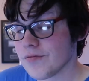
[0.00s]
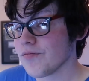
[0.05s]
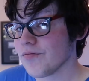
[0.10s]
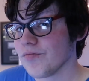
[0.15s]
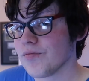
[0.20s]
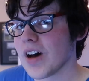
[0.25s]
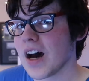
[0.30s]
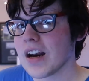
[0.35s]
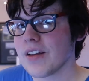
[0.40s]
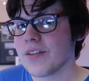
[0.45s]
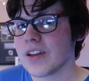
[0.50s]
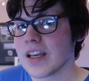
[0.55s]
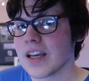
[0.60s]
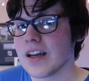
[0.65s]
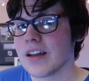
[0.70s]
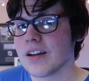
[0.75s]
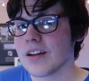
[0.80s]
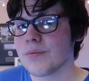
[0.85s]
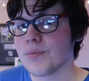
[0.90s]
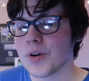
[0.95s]
Not even
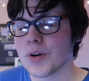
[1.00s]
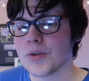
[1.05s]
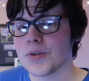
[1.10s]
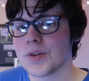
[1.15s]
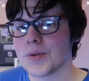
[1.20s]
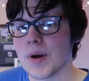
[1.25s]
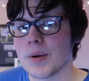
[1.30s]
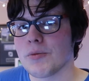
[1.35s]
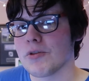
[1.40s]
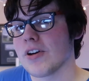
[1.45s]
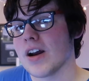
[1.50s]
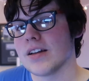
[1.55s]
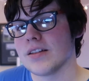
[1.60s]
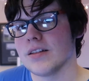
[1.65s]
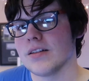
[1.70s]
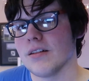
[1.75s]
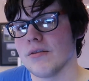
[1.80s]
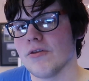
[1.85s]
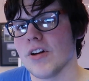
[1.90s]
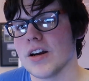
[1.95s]
kidding, but also I
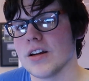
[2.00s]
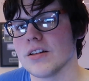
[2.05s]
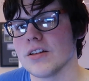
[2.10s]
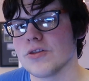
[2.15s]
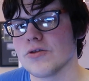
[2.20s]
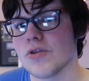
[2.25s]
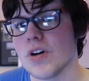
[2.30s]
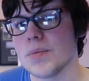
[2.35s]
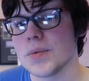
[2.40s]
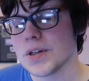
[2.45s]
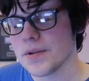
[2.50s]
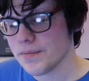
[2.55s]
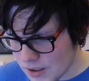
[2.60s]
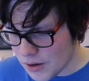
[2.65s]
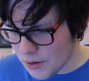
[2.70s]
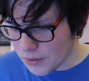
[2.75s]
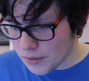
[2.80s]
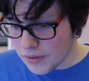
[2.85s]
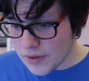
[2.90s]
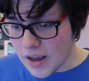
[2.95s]
procrastinated on writing a script.
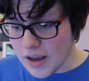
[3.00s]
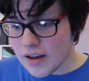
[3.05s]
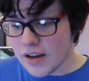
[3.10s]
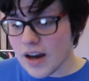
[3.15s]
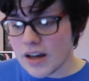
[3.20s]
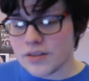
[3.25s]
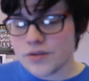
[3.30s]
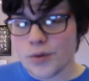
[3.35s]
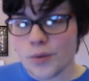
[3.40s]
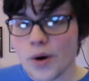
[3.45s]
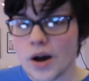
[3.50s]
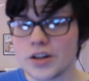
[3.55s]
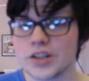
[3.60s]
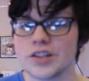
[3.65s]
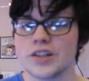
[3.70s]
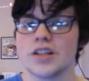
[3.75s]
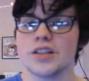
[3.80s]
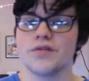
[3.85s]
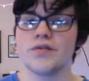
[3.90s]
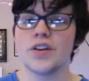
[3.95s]
So thank you guys for
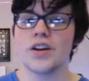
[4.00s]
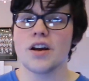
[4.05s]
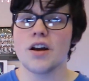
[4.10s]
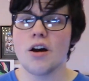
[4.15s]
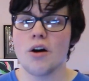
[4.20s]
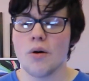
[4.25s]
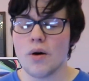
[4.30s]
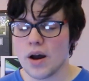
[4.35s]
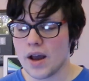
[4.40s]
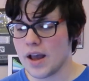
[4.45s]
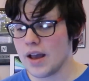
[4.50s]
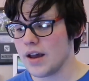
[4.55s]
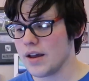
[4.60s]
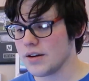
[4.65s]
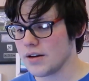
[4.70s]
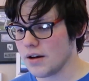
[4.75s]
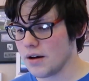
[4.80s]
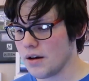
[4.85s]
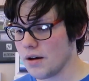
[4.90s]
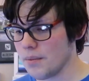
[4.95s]
watching this video,
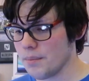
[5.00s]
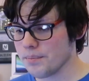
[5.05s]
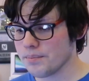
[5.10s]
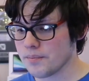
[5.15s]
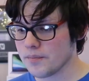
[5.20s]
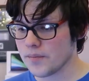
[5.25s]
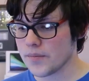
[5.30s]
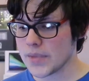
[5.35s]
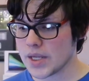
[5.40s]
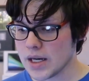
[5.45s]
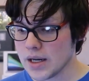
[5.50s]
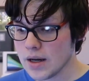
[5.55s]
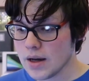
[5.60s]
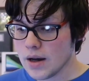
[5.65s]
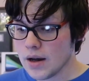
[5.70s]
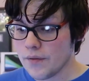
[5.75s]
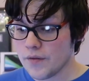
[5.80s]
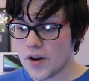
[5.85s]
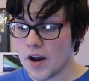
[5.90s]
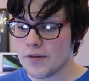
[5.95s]
and
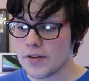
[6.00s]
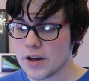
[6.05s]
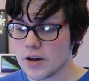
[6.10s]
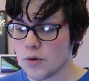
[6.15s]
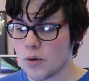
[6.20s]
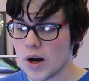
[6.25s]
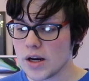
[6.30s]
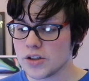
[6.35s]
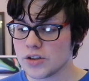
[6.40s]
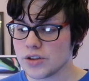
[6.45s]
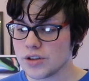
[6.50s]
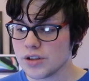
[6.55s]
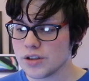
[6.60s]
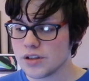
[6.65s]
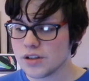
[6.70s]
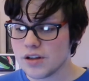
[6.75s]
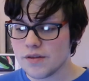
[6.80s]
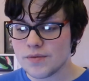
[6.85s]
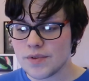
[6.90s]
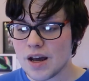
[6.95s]
if you have any
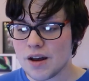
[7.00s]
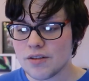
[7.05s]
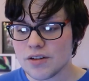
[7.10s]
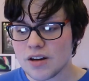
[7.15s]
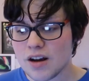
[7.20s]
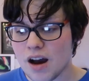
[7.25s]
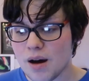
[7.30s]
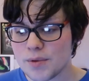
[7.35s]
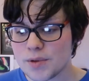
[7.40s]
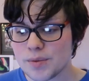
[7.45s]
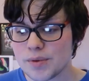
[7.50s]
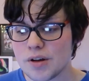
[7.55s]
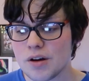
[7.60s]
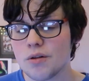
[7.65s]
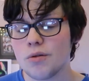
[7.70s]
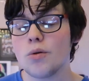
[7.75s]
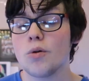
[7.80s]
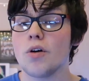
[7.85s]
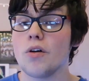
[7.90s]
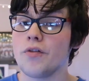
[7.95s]
questions, leave them down in the comments
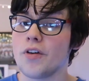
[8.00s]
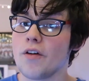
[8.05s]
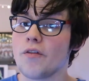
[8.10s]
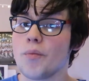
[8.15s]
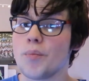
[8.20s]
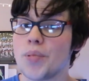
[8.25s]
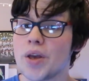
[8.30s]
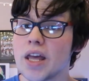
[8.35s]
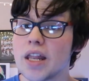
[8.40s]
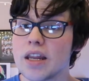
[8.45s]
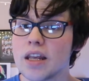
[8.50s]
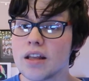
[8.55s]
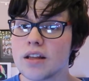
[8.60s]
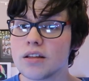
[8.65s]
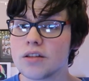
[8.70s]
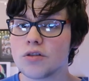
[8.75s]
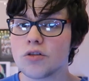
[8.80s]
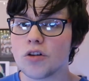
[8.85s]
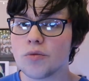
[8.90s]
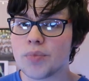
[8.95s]
below. If you have
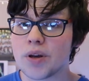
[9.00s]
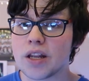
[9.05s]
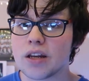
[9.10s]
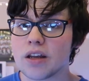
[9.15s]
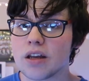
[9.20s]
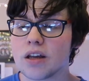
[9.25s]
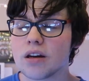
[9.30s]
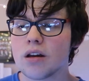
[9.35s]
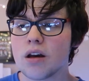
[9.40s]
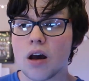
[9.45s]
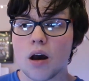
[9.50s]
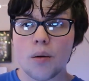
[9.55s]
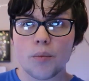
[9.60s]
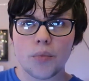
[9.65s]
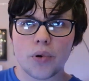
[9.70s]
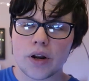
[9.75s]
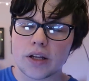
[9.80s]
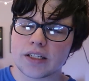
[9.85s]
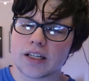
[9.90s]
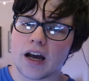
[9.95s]
opinions, your opinion,
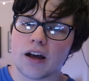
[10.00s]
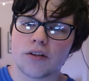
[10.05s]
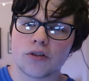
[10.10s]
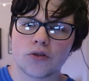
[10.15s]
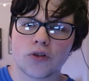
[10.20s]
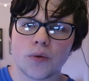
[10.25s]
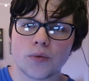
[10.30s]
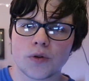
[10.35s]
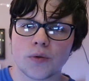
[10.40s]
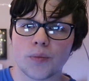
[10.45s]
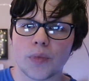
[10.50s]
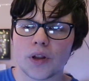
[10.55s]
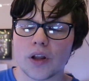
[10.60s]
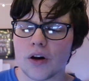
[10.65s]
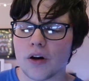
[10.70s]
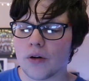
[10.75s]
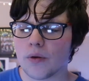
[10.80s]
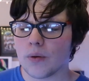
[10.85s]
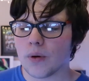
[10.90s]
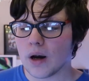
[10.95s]
put it down in the description
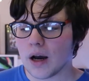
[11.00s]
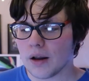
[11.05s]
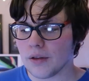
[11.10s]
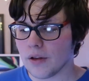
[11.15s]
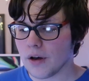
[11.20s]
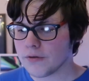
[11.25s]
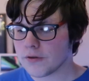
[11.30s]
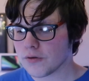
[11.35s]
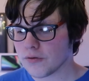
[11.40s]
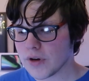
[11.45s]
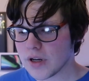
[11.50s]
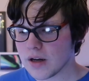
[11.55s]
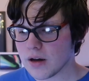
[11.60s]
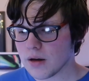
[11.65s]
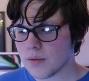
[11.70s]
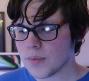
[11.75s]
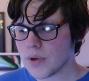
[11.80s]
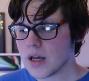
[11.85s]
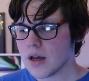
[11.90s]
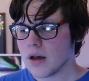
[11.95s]
below. I'd love to read
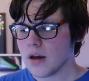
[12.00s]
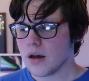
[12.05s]
them.